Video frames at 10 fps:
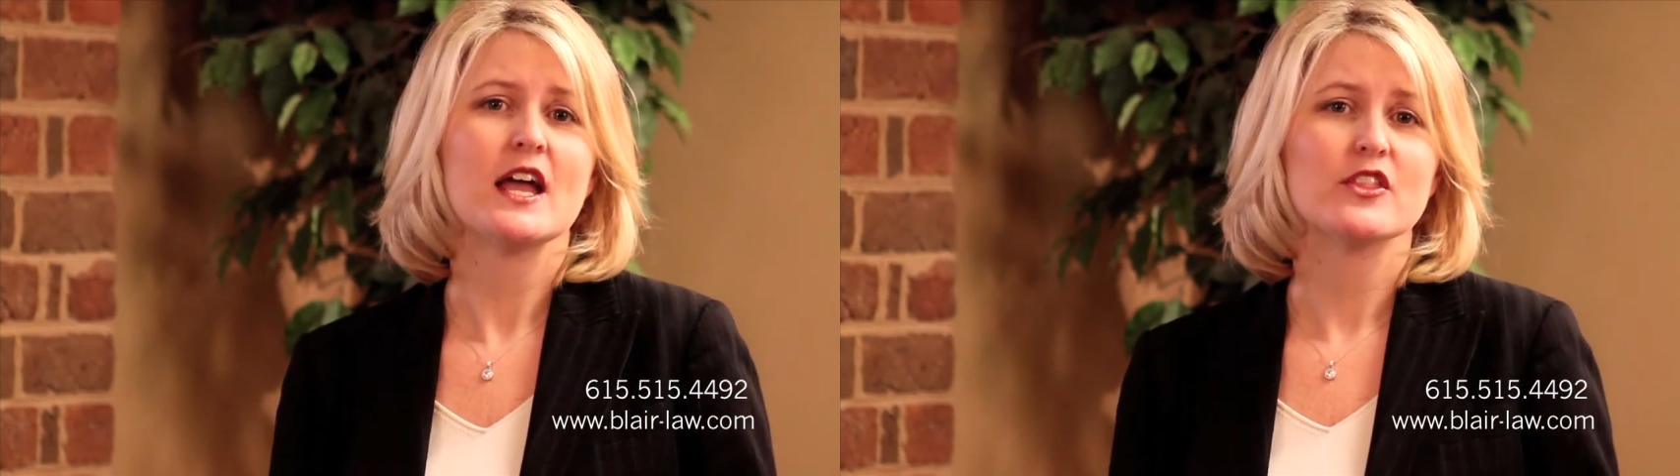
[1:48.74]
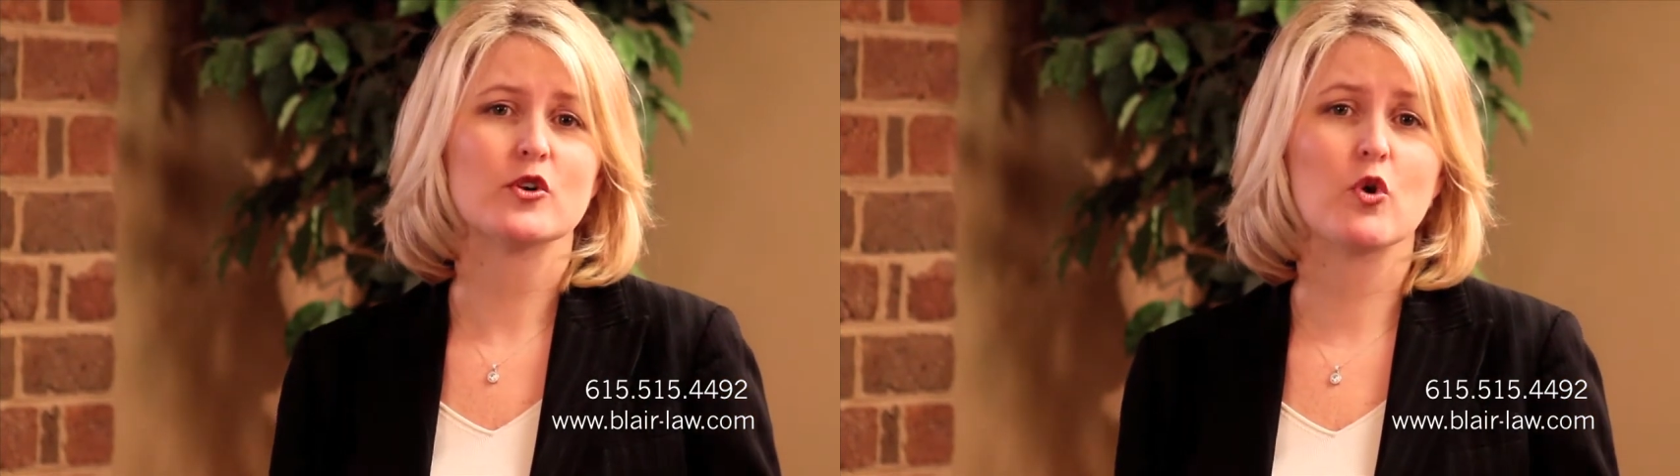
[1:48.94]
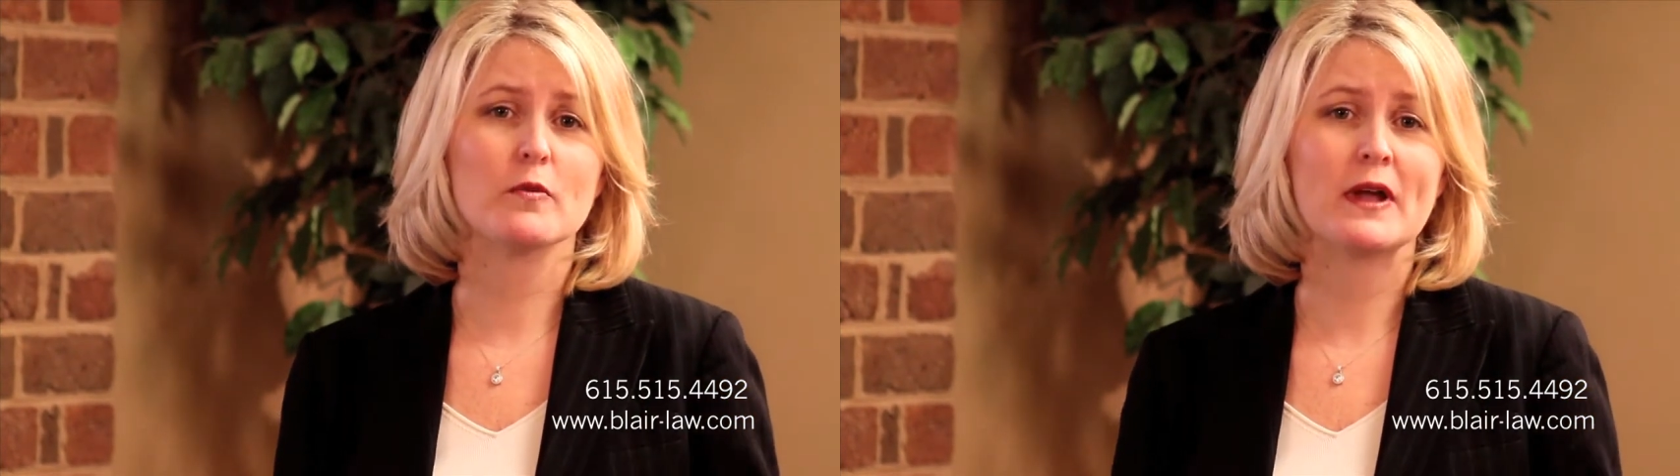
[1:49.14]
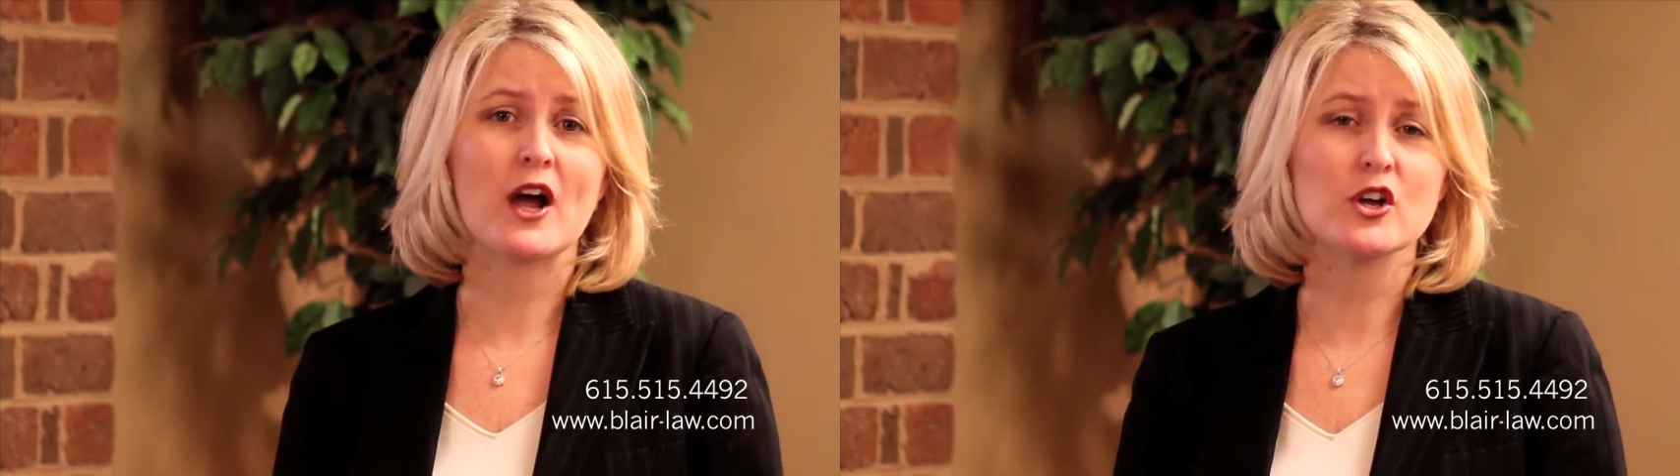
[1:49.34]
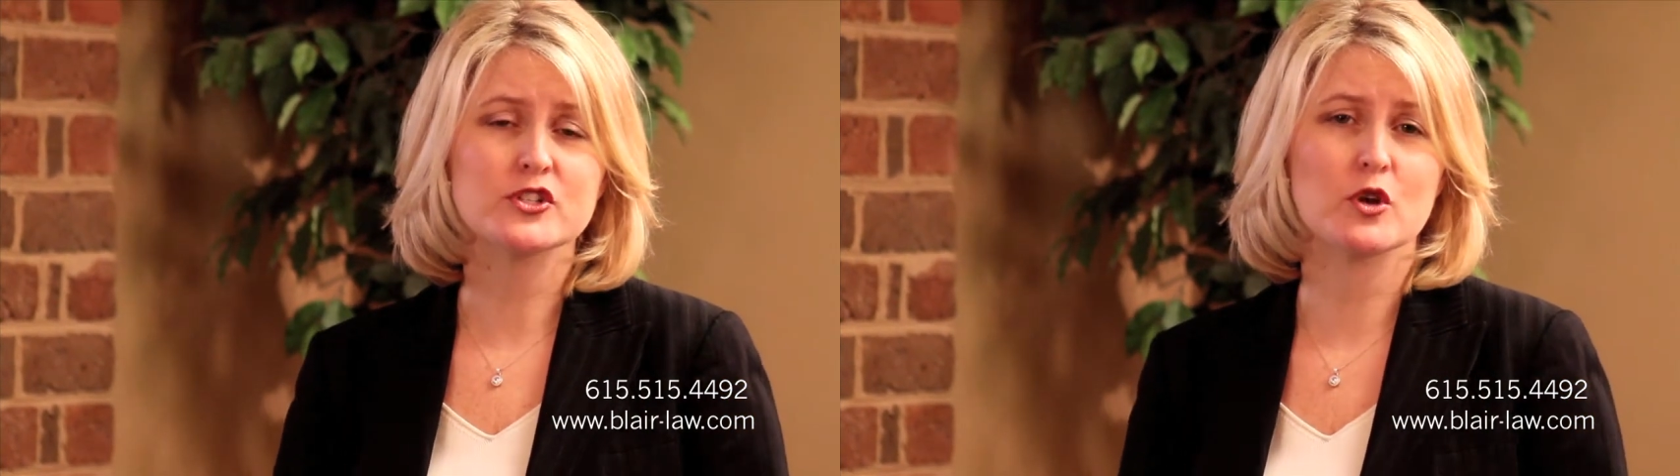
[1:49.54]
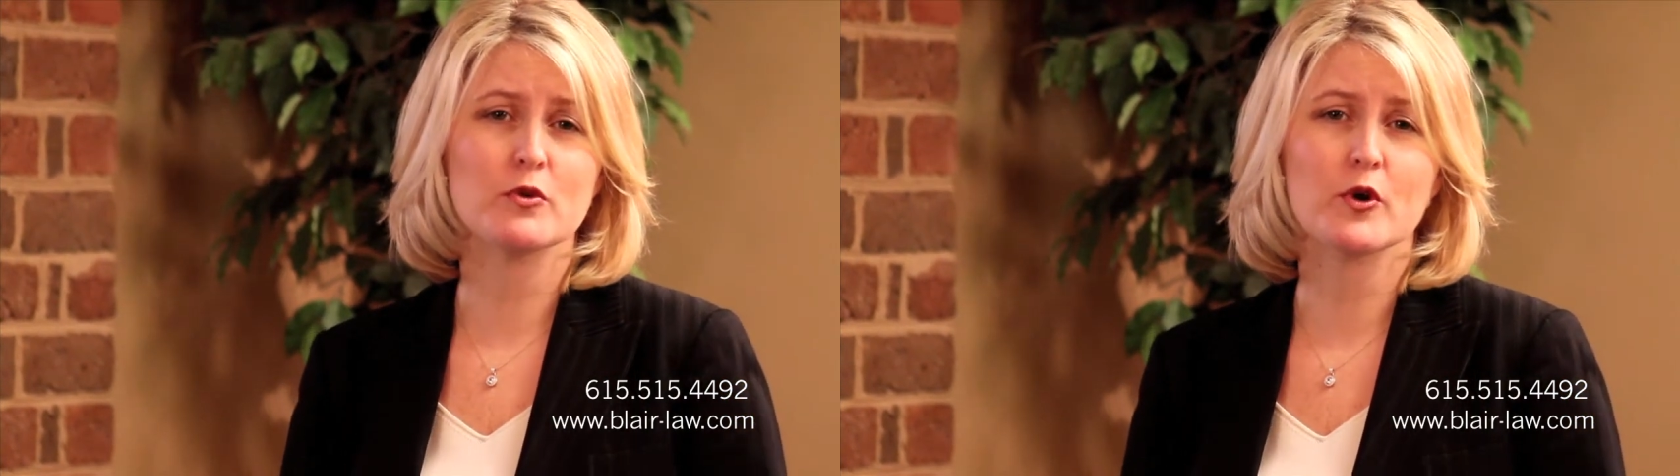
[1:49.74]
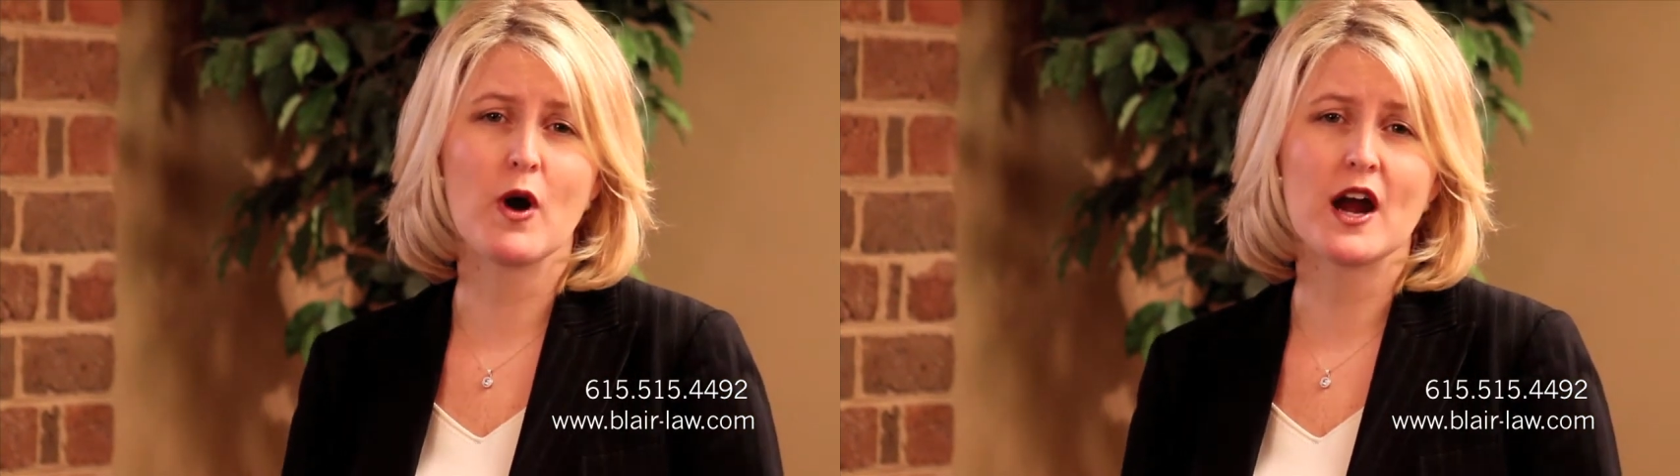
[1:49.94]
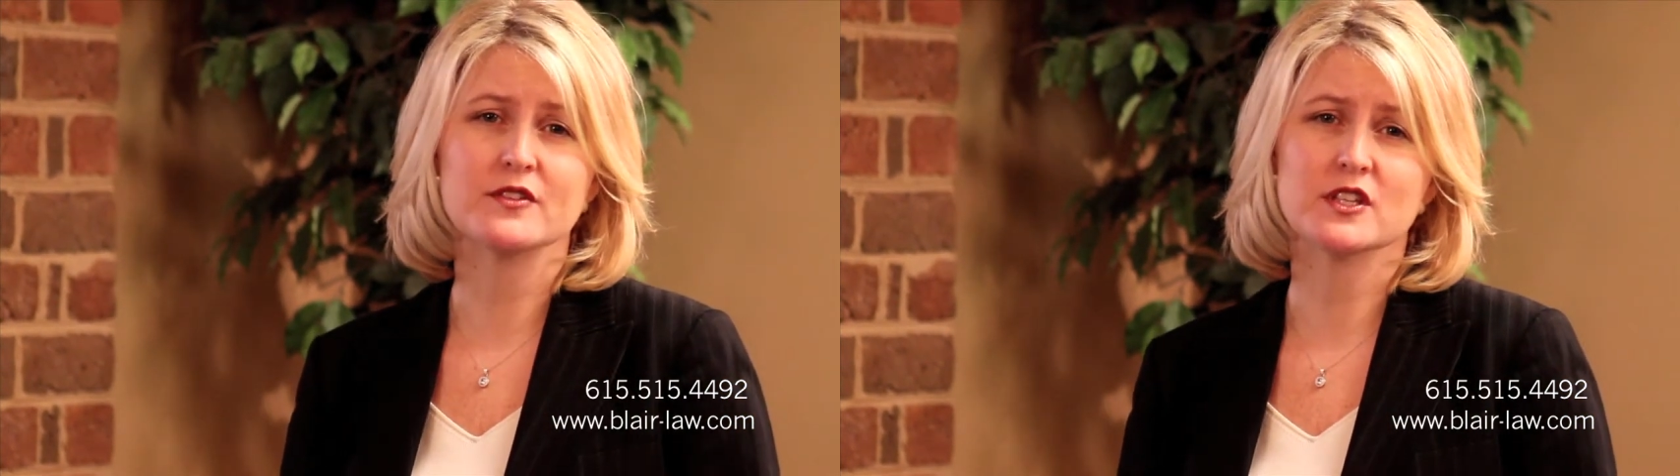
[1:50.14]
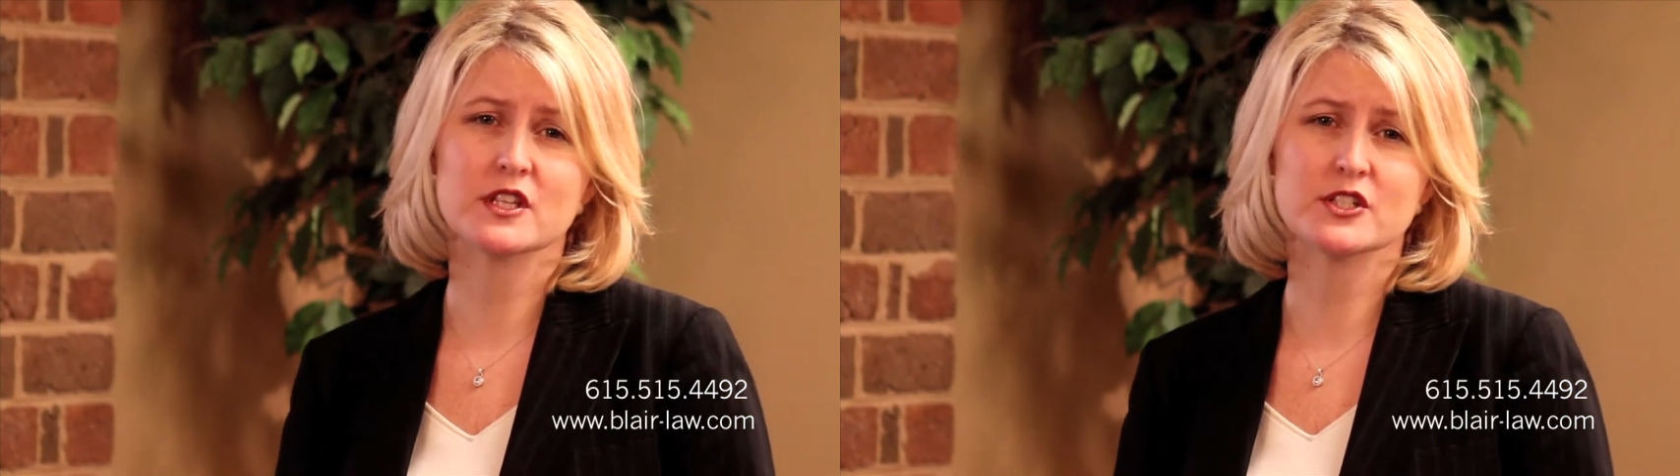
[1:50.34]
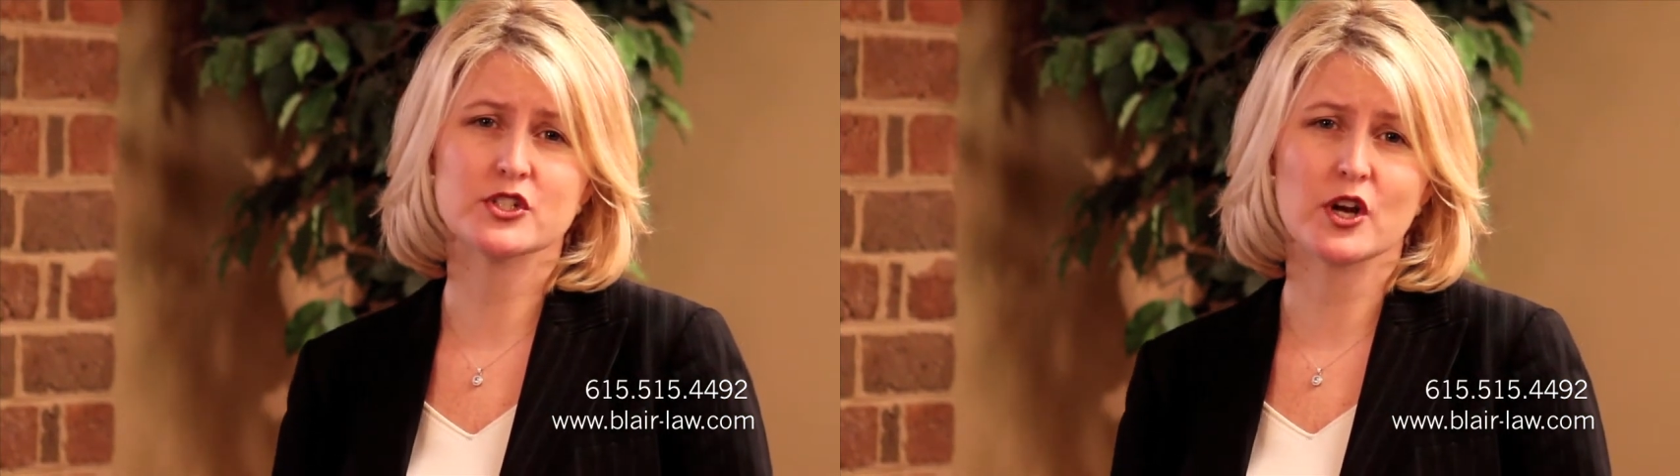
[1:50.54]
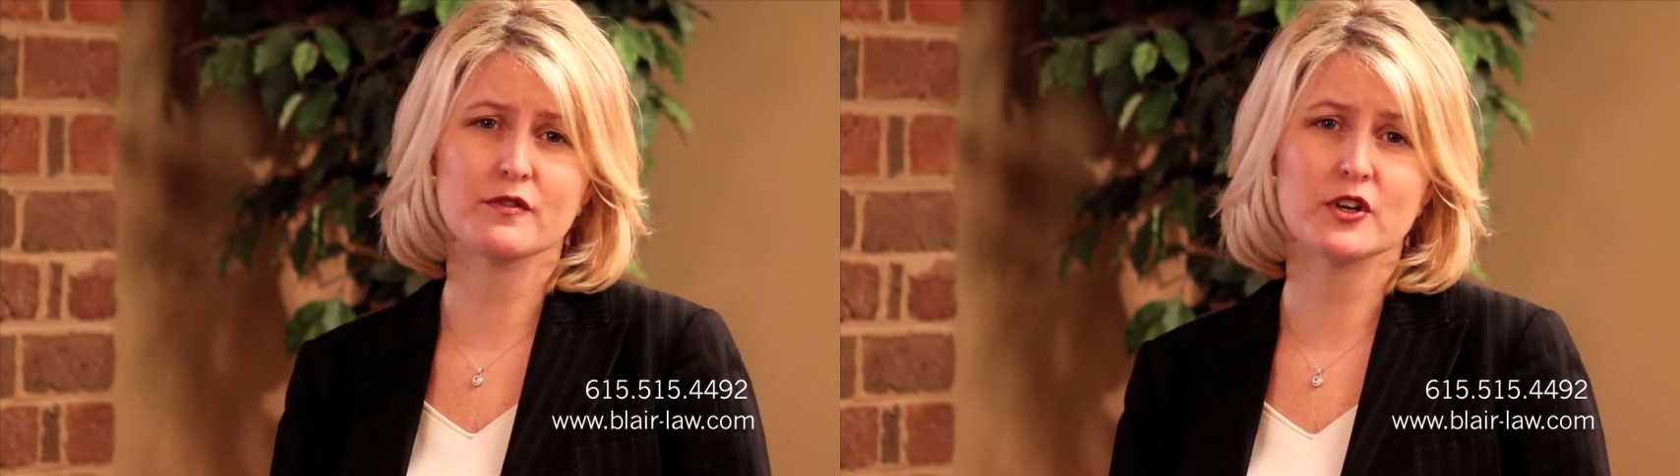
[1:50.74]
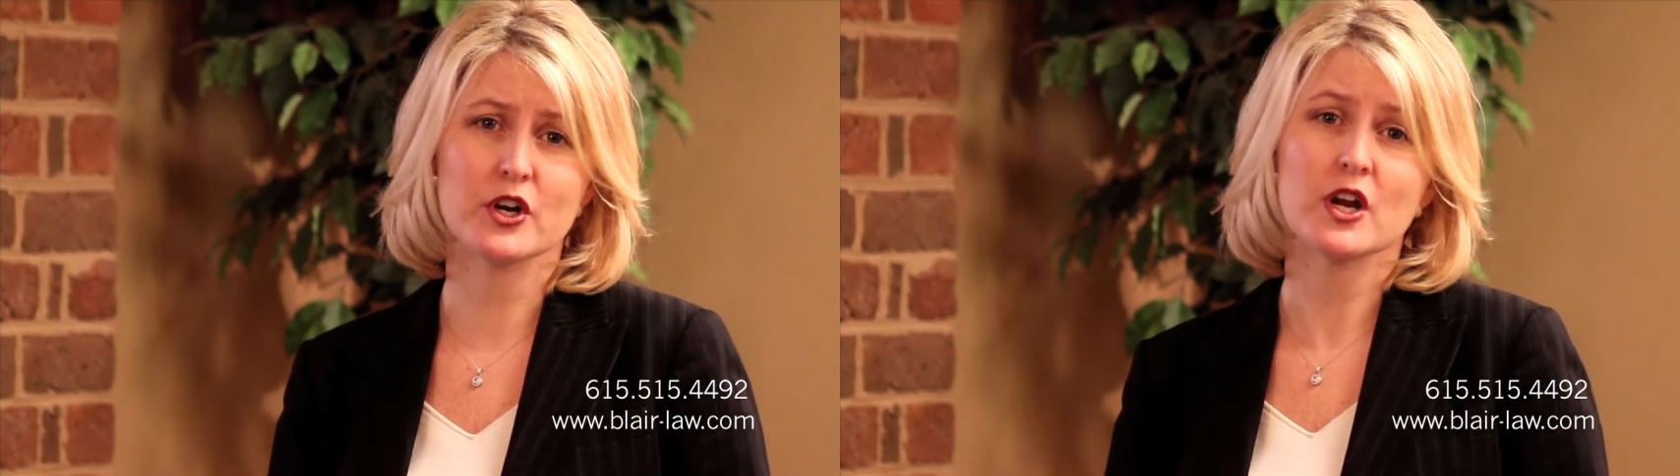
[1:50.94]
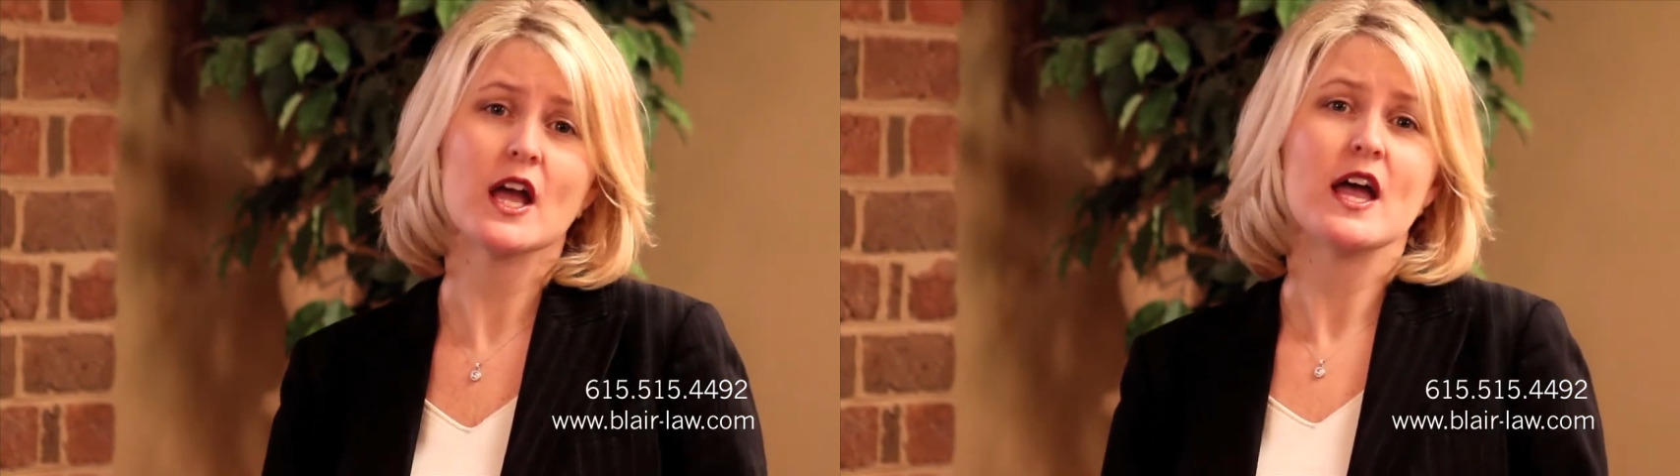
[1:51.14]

The court may also require that the conservator